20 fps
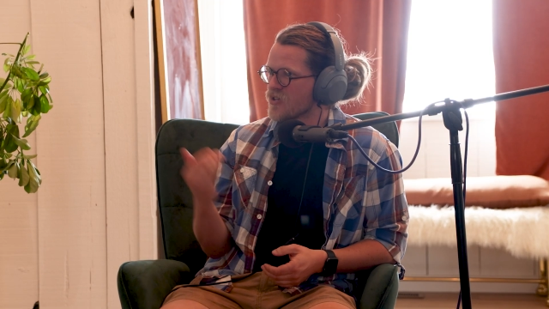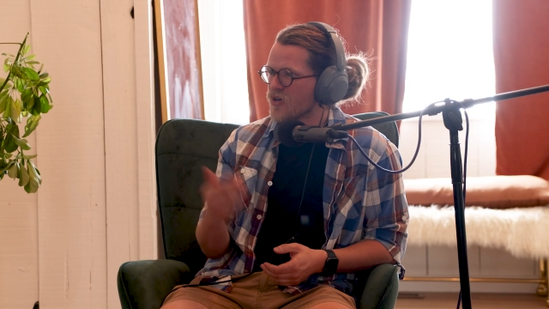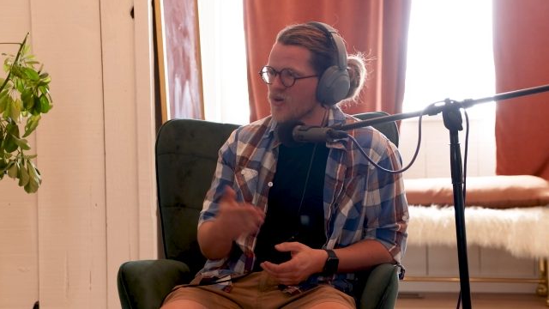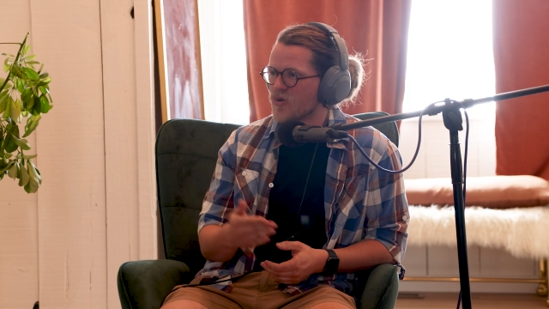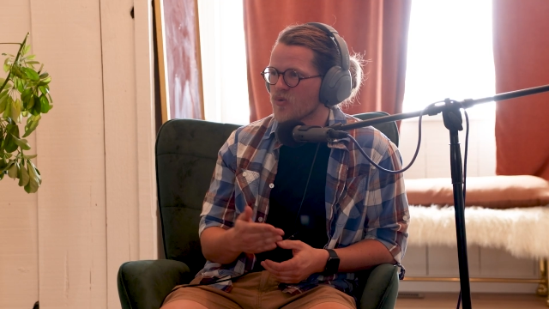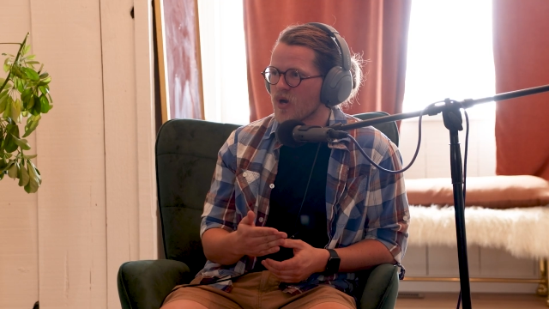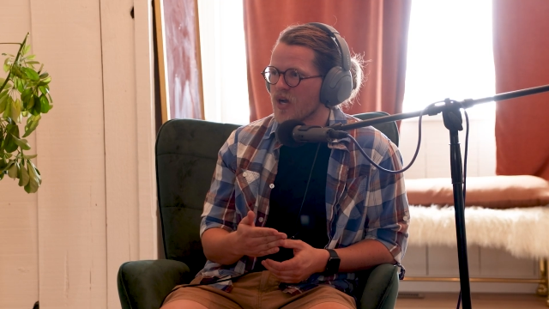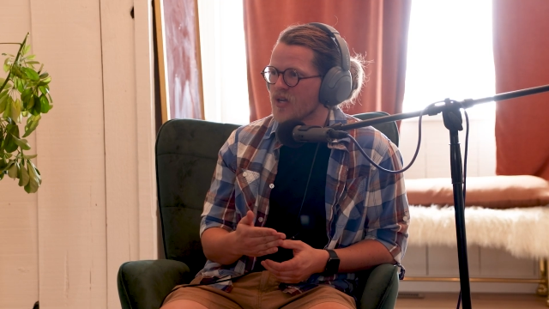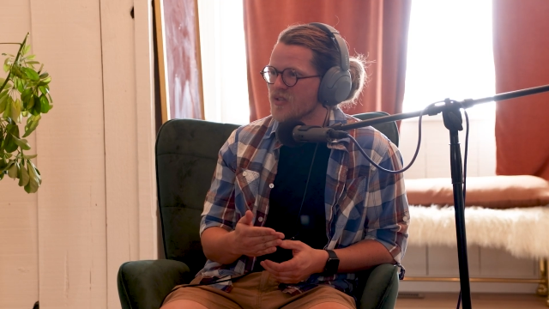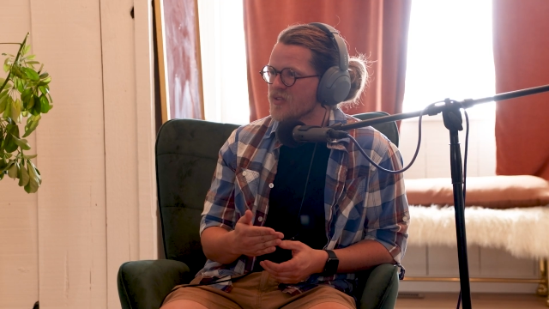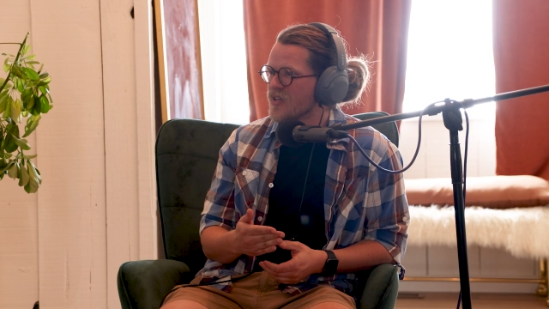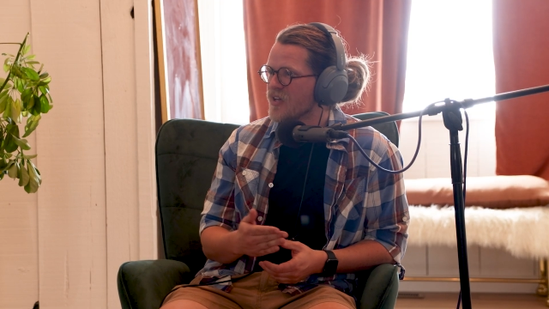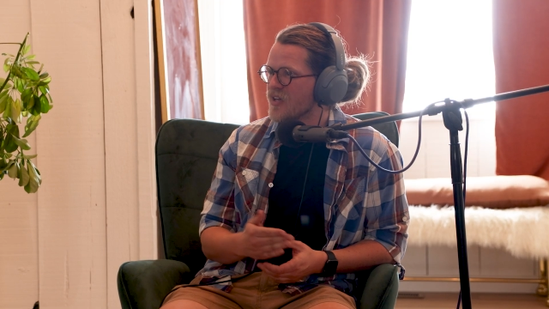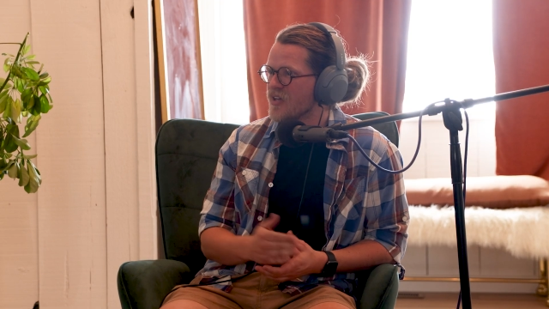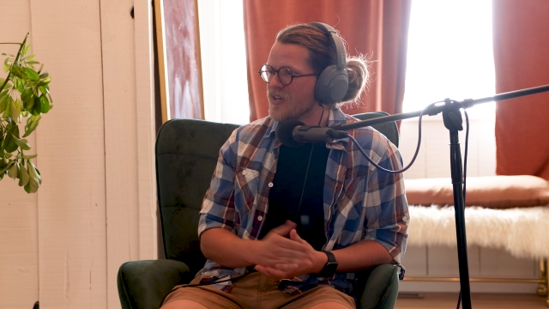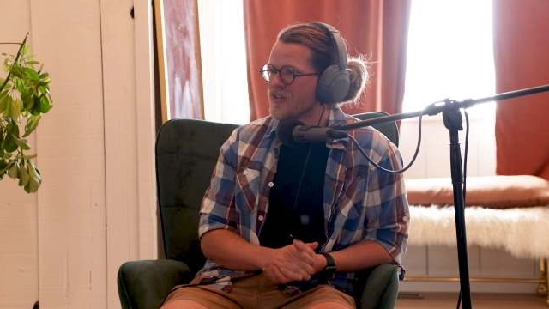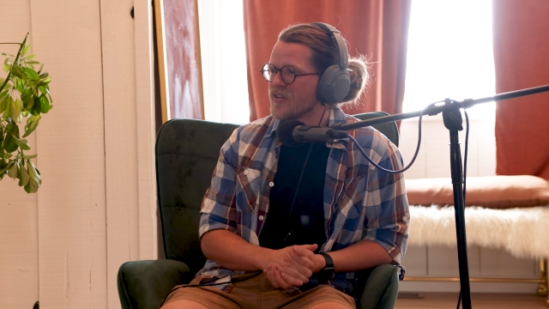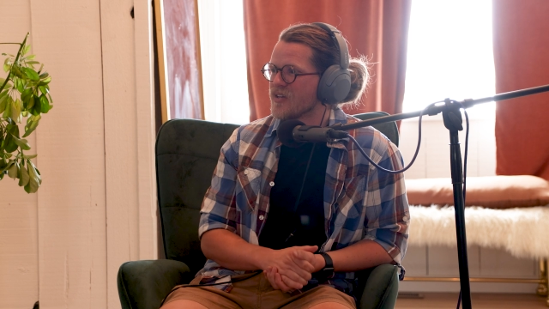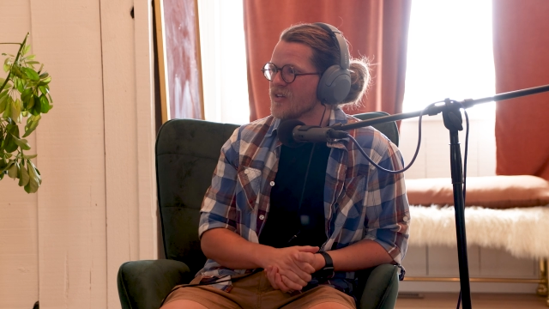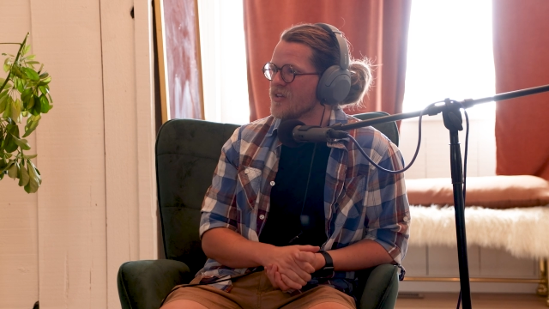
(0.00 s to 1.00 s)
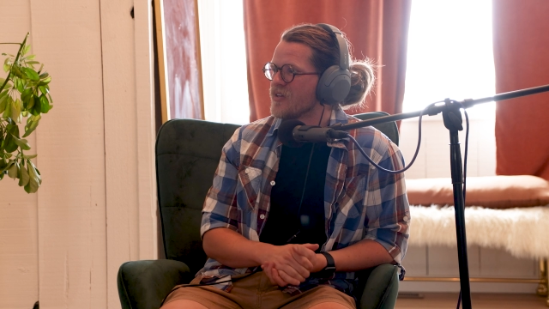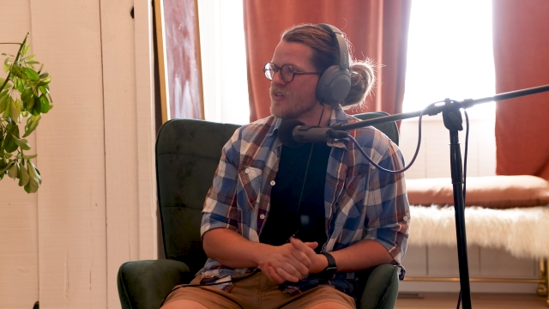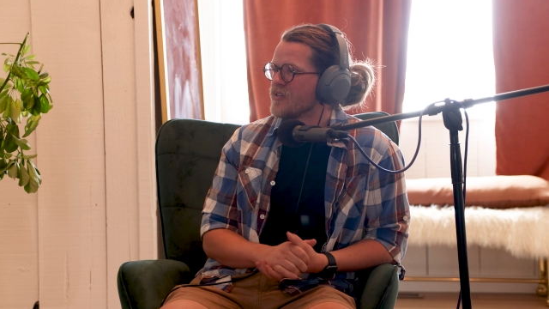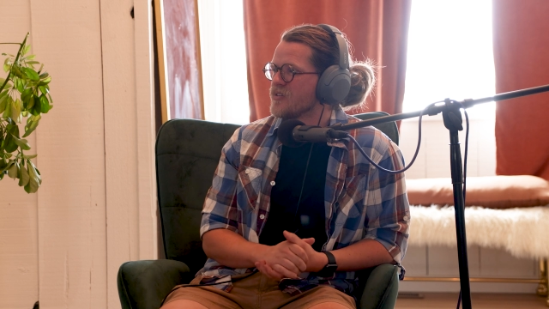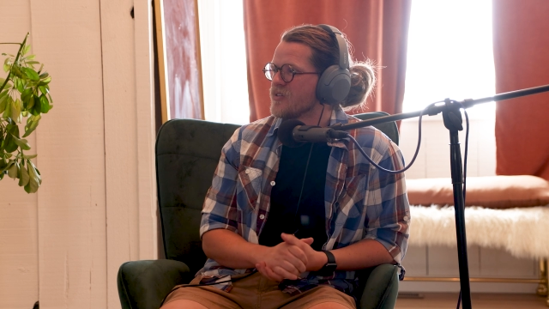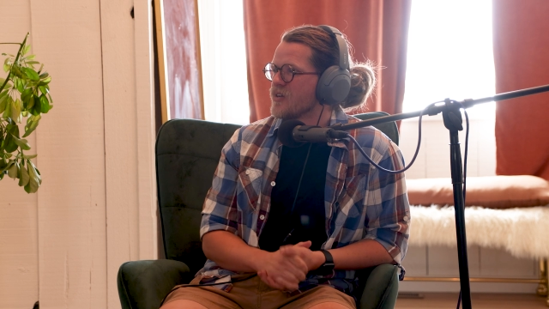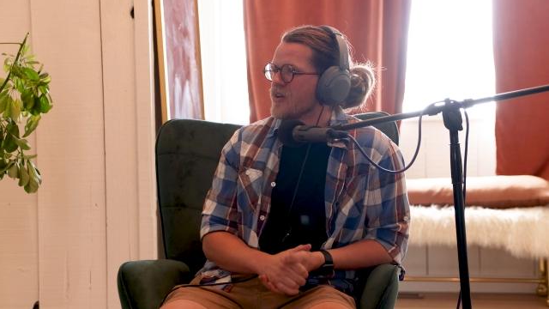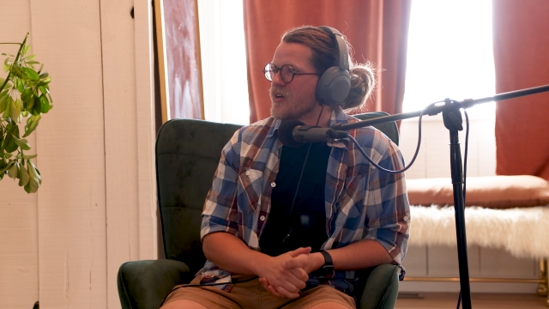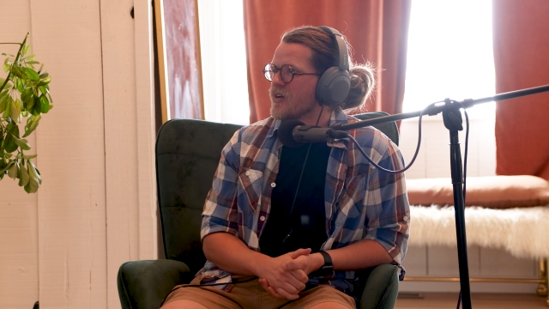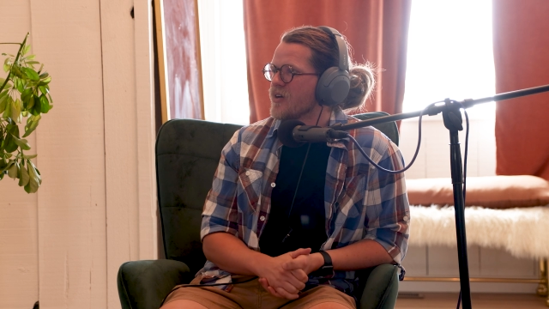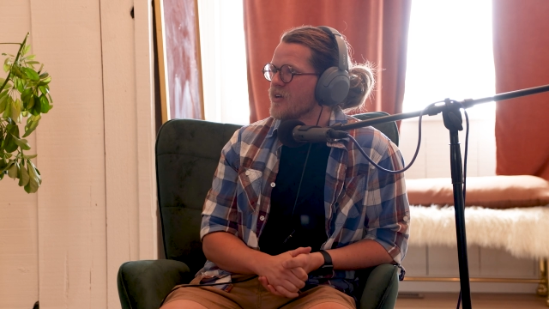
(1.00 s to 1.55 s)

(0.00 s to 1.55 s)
go right then, and